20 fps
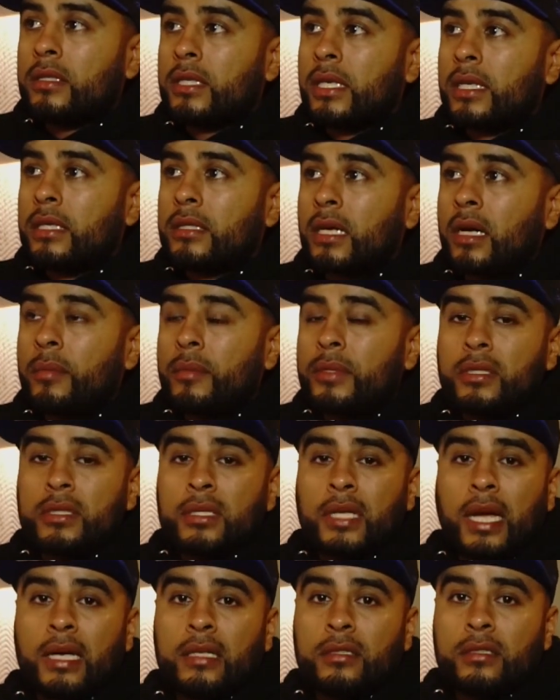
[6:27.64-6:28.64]
to take time and
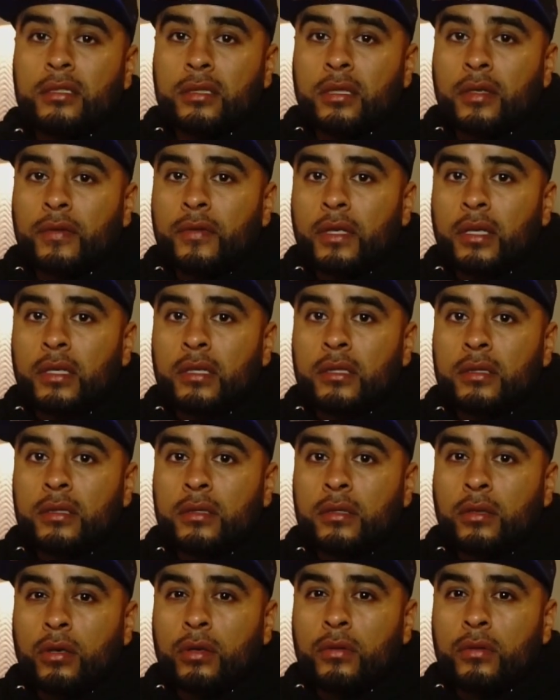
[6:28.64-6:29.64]
just ask yourself things,
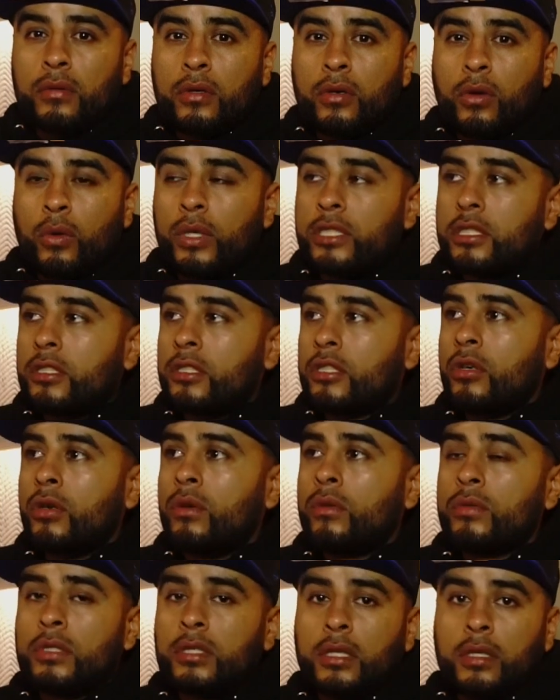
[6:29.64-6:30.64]
you know, question your
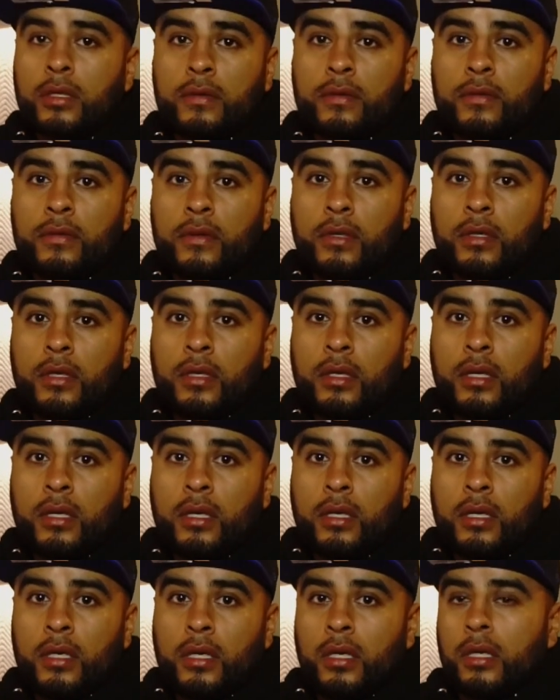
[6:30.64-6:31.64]
own self.
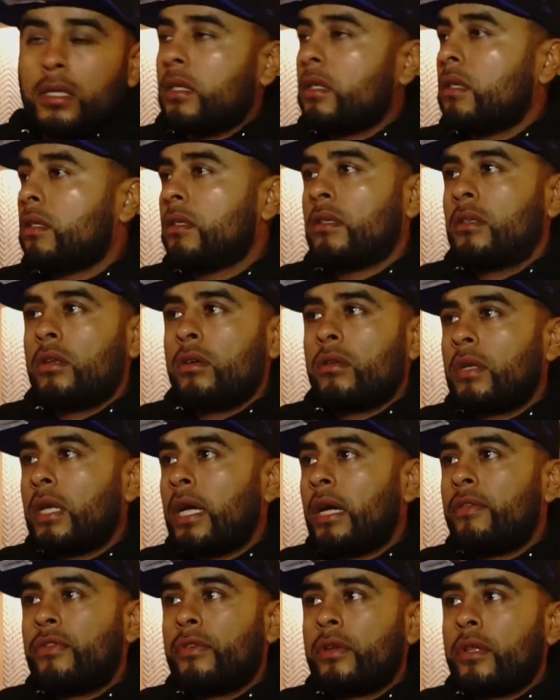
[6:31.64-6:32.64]
You know,
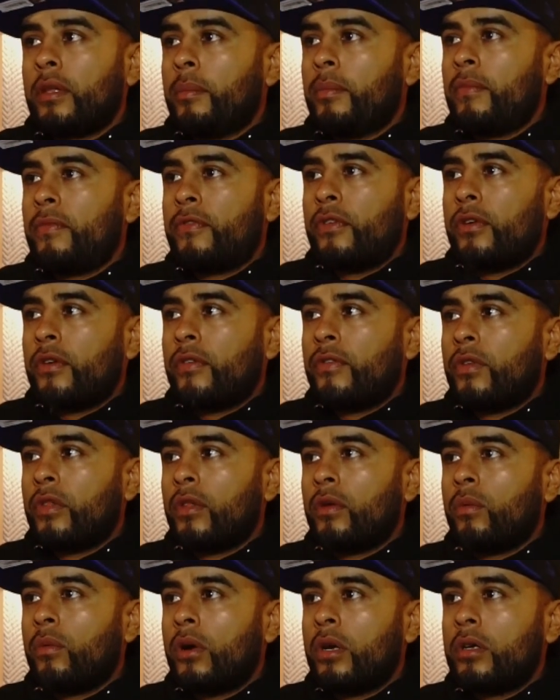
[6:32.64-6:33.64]
not for
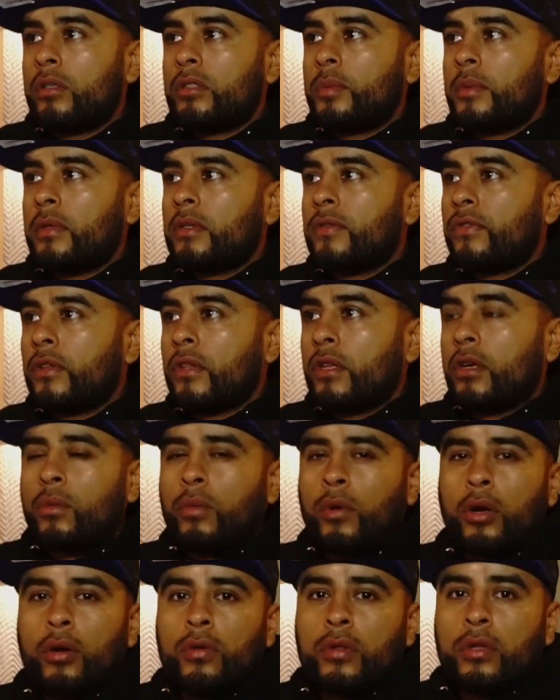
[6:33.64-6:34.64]
the worst, but for the
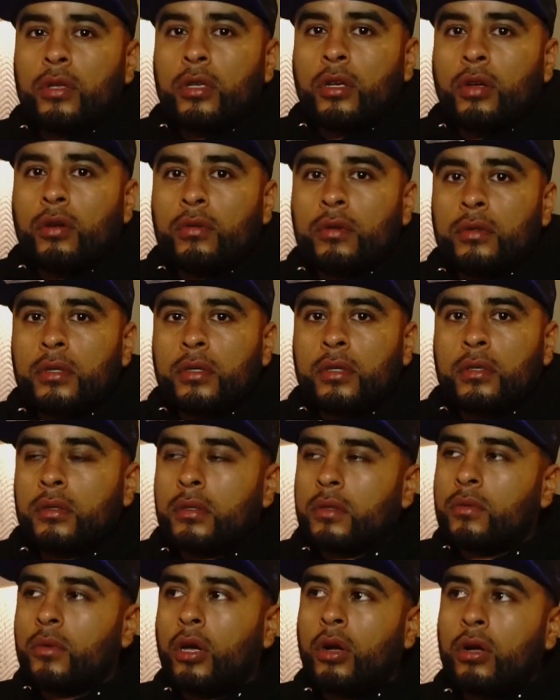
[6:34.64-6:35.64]
growth, you know.
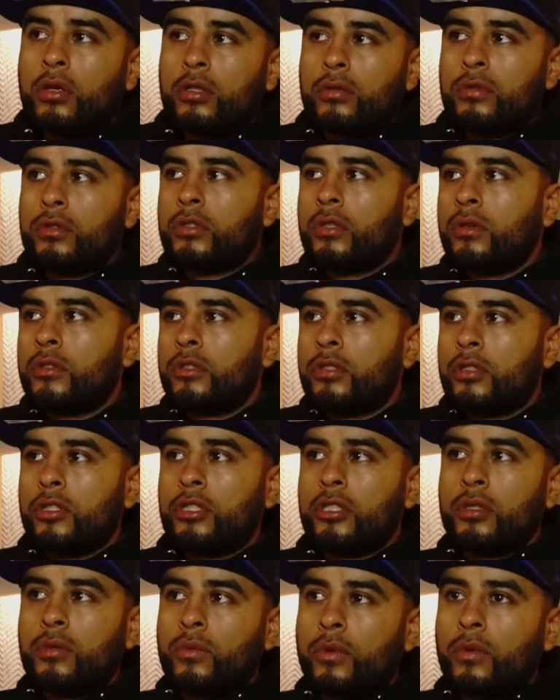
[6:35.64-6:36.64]
We all do soul
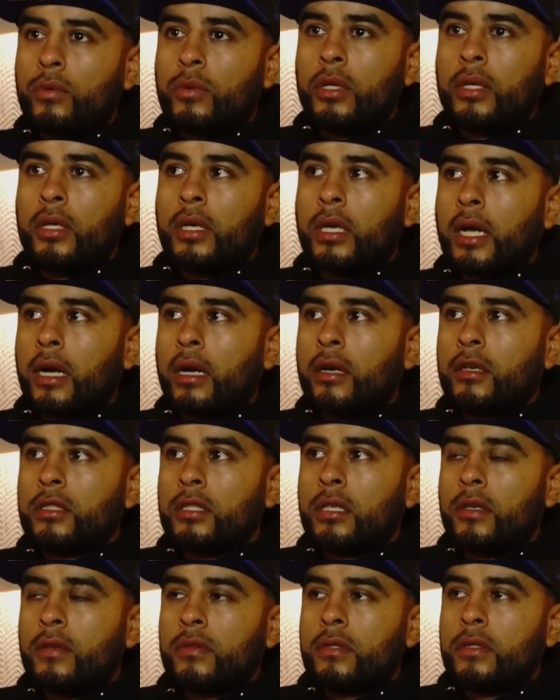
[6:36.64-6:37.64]
searching where we look at
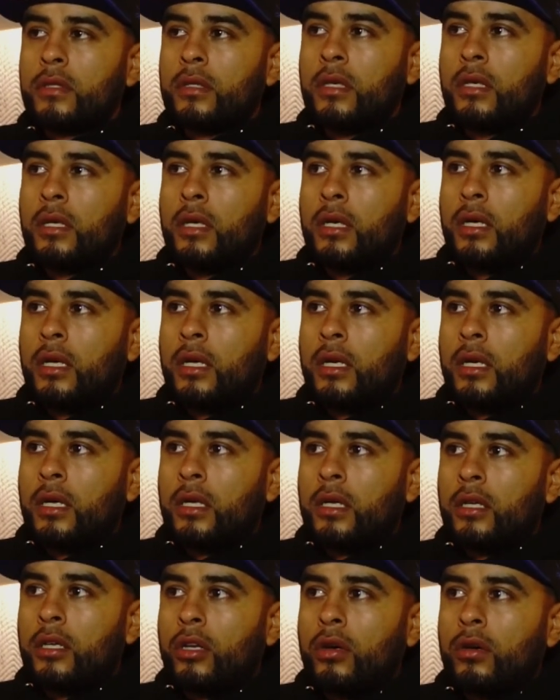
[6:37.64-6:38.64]
ourselves and,
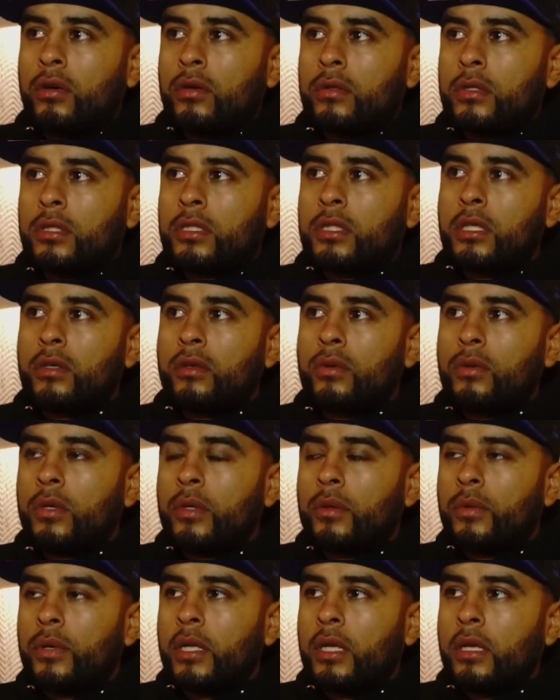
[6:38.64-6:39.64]
you know, see who
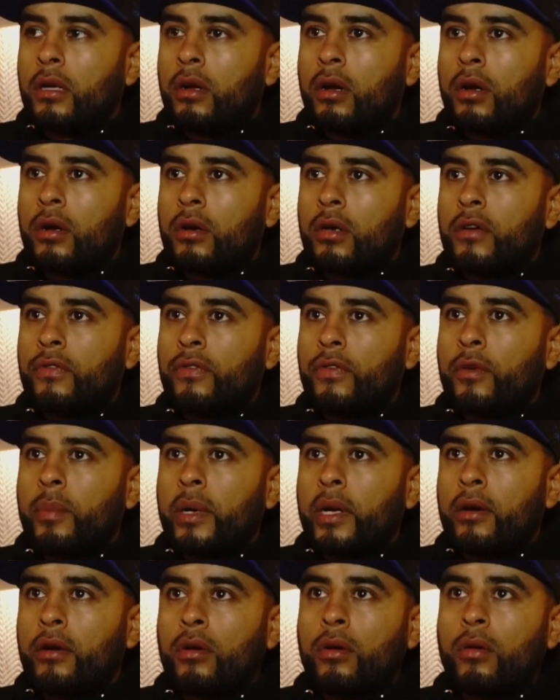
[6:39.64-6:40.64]
we really are, for
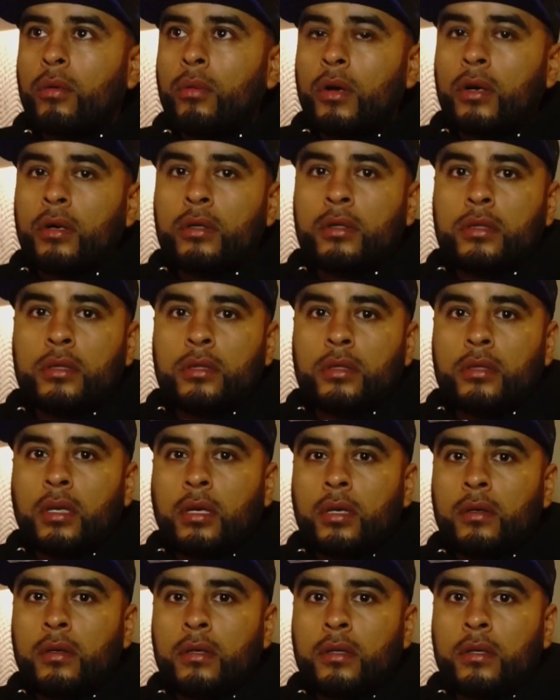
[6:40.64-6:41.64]
better or worse, you
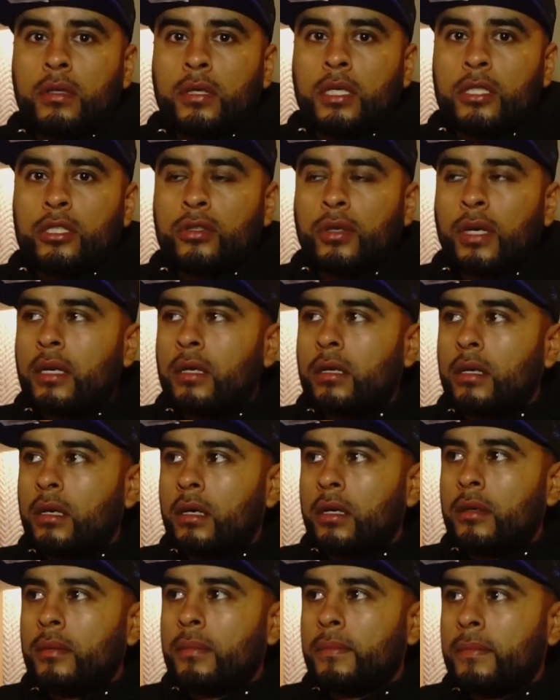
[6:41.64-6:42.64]
know, and try
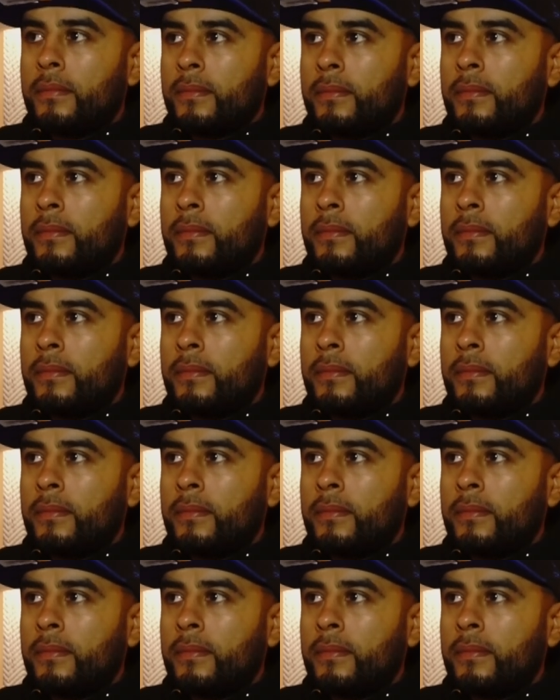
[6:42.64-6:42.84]
to